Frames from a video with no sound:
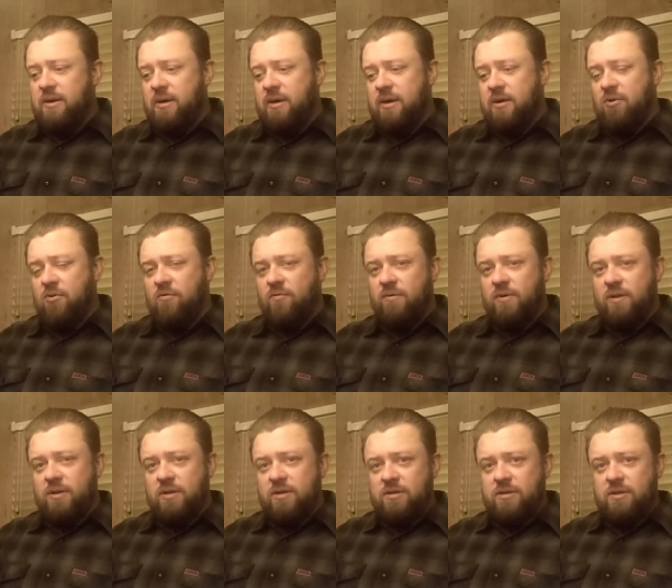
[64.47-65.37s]
uh, over
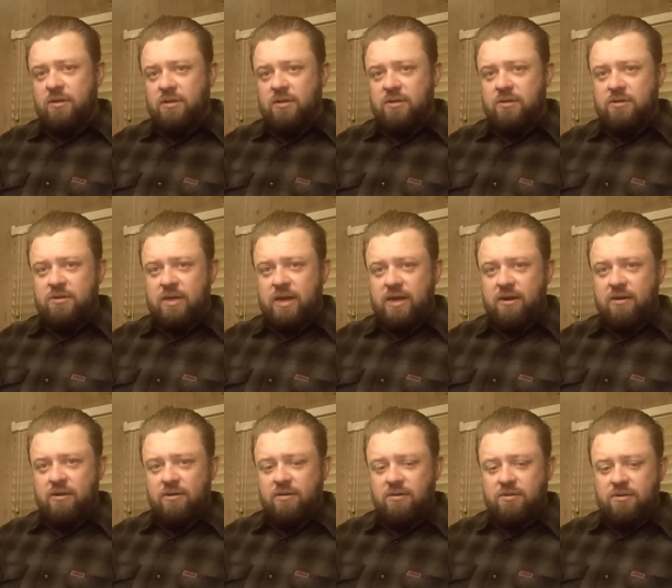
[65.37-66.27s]
the, the
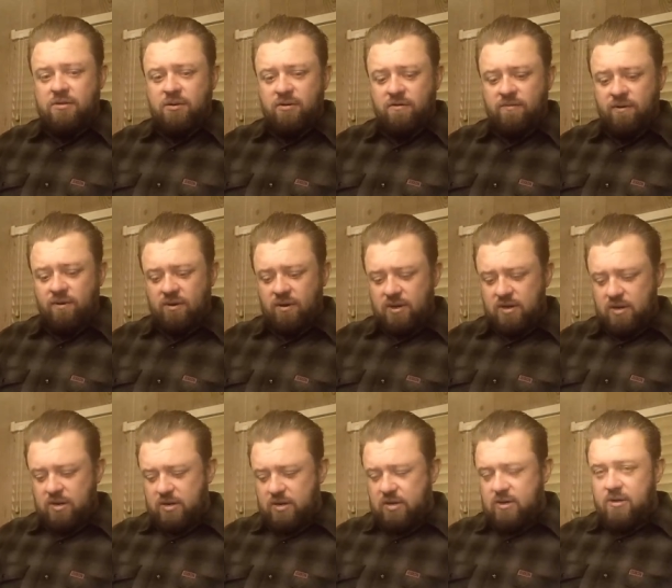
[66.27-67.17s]
standard silver,
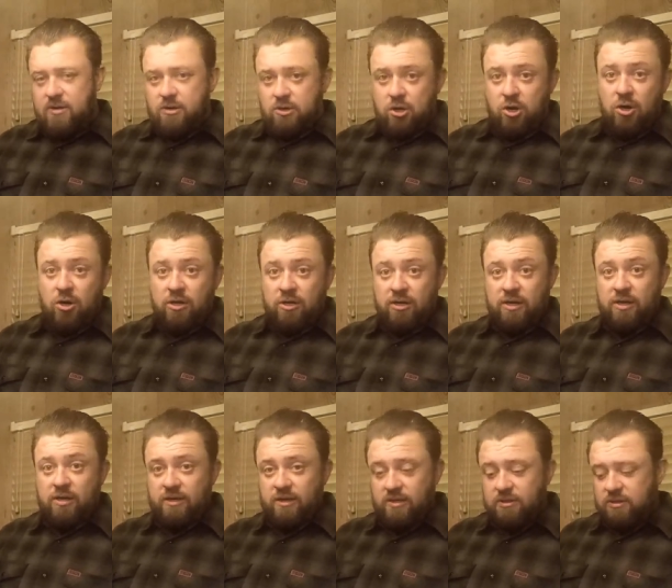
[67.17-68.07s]
currently
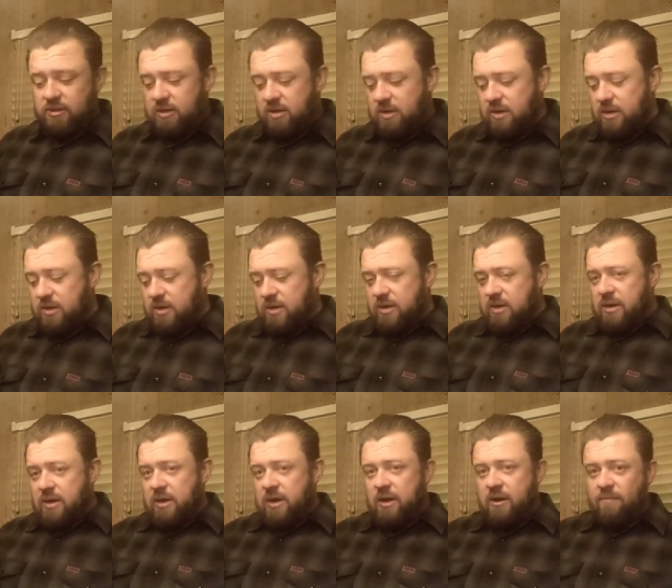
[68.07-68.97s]
at least.
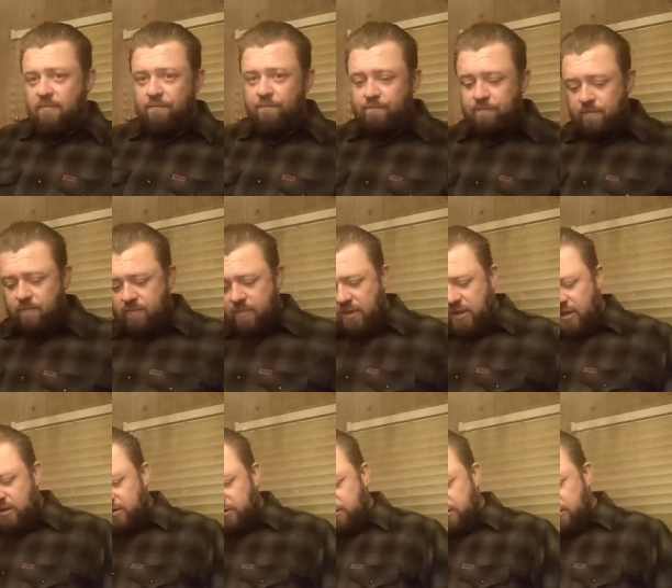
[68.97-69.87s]
Um,
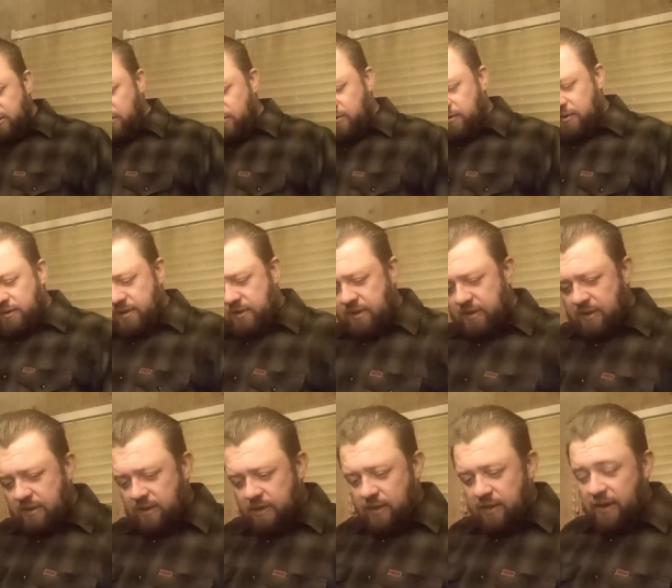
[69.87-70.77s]
so...
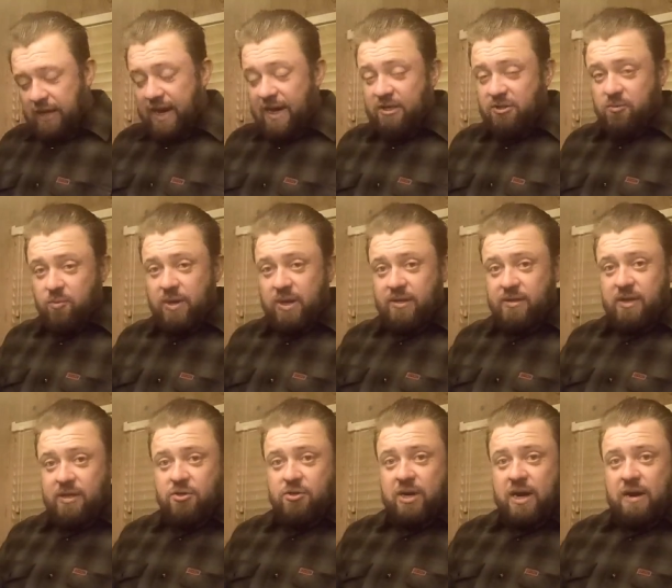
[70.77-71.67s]
Last week
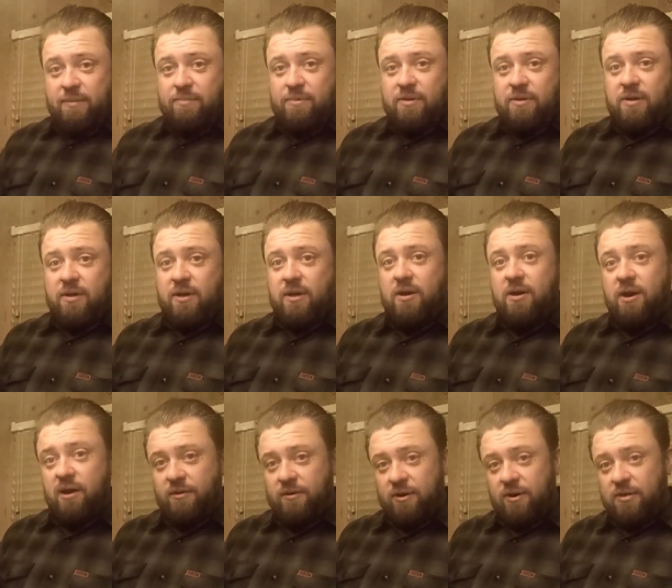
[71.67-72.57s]
they dropped
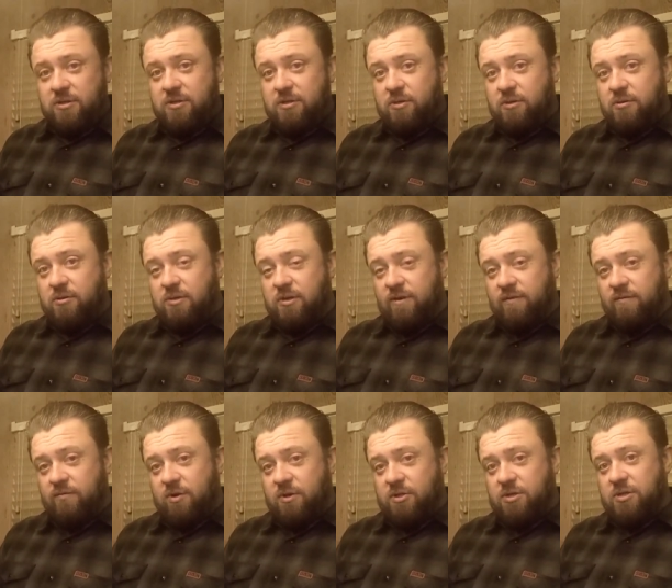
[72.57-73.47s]
another
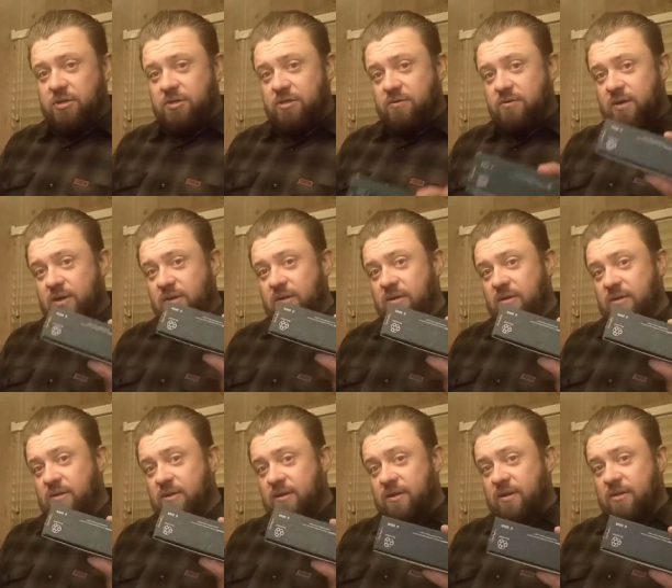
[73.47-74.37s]
exclusive, which is what
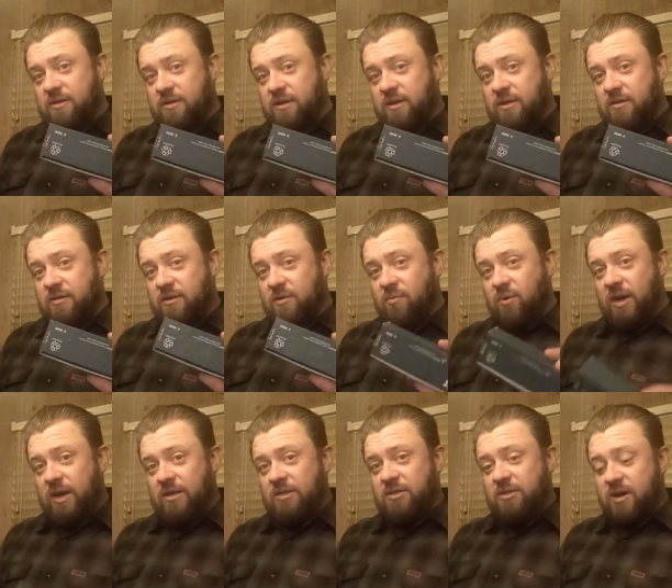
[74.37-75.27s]
this is. And
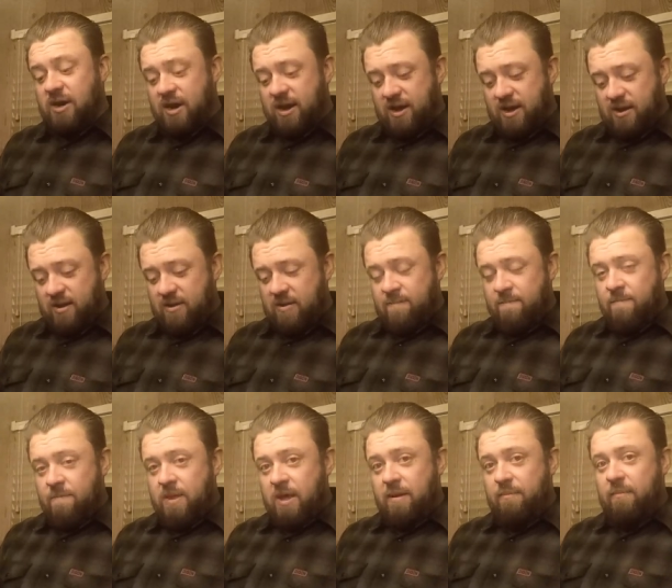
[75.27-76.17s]
when I saw it,
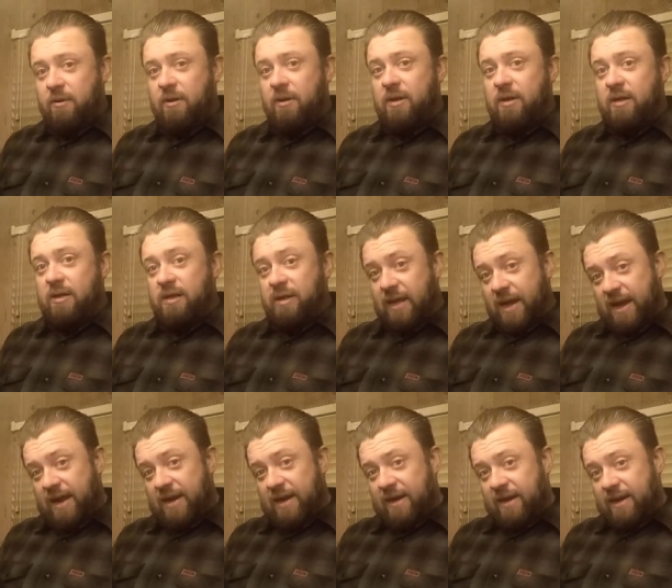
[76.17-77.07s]
I'm
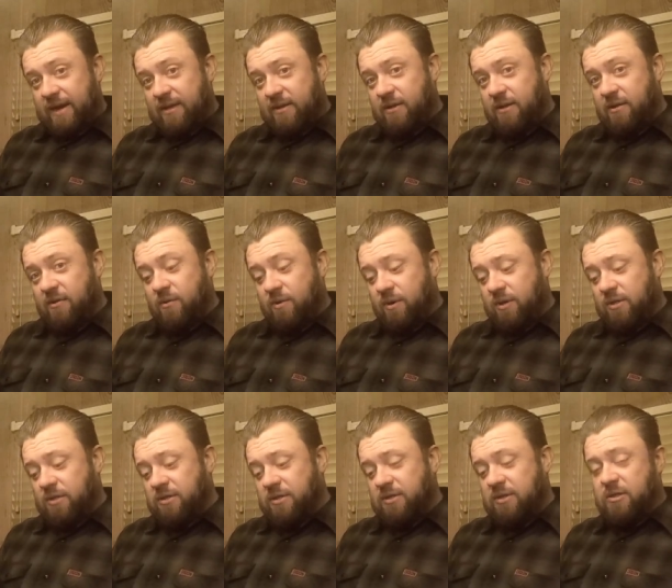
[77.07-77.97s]
glad I didn't get the other one
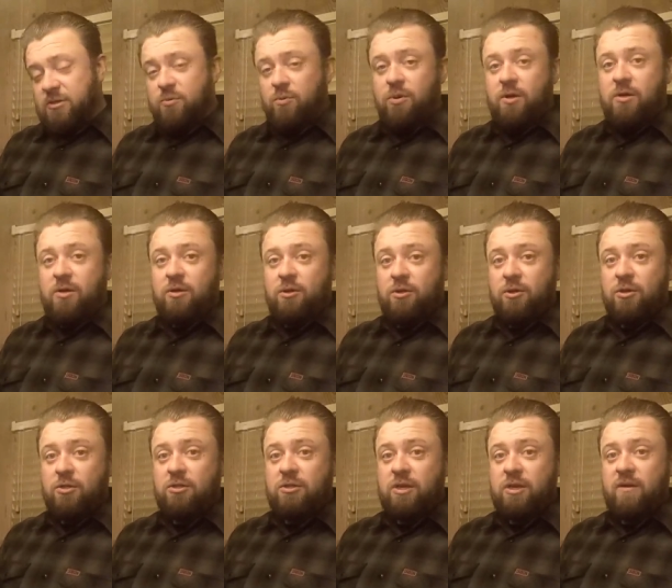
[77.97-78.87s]
because this one
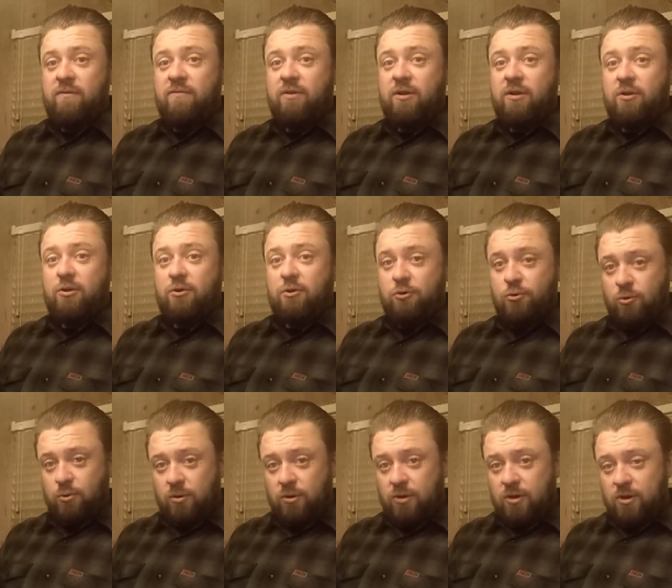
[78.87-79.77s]
looks even
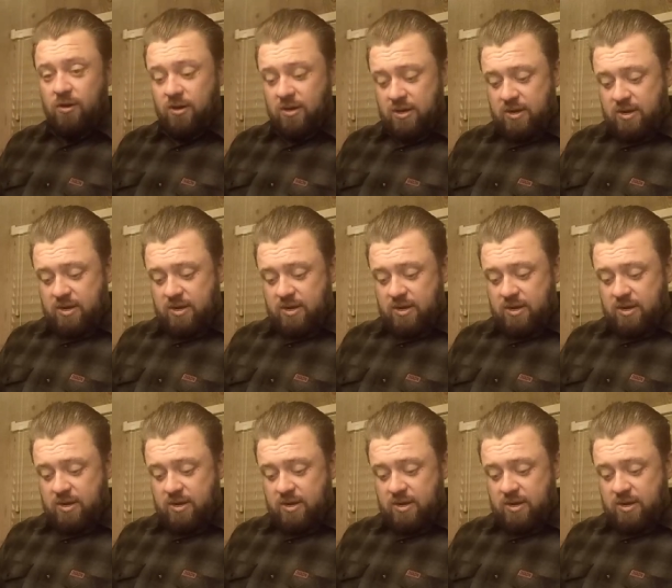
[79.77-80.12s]
cooler.